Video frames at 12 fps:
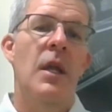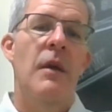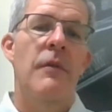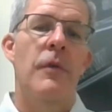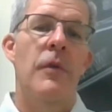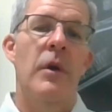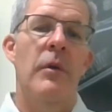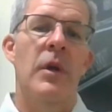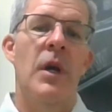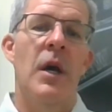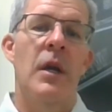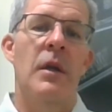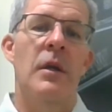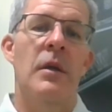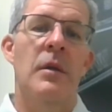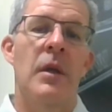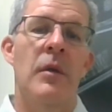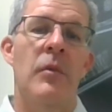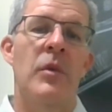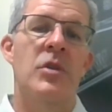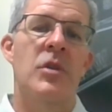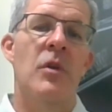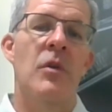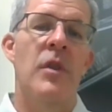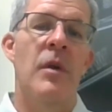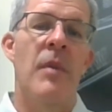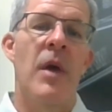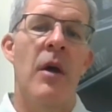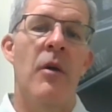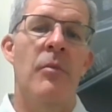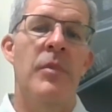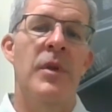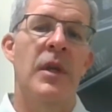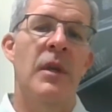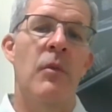for a regatta, and we showed them how a big